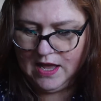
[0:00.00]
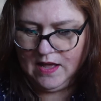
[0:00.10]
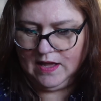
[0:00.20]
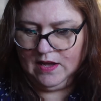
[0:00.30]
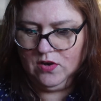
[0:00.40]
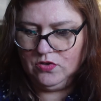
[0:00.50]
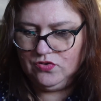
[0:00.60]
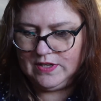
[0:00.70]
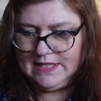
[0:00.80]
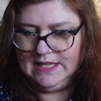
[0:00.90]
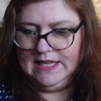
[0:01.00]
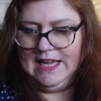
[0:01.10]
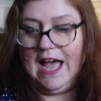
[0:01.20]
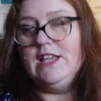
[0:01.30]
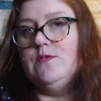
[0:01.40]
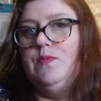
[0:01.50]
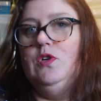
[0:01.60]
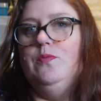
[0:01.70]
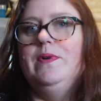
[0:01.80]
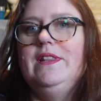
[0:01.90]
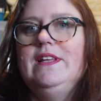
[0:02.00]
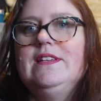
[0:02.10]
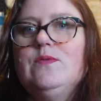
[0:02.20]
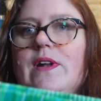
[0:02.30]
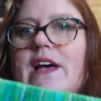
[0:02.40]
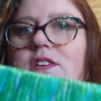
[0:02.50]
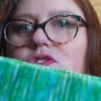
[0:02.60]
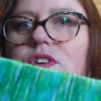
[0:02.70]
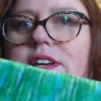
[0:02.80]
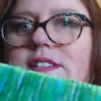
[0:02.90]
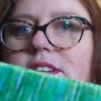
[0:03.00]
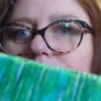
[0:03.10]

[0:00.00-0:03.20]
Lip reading: In contrast here, it has blue, but this one has greys in as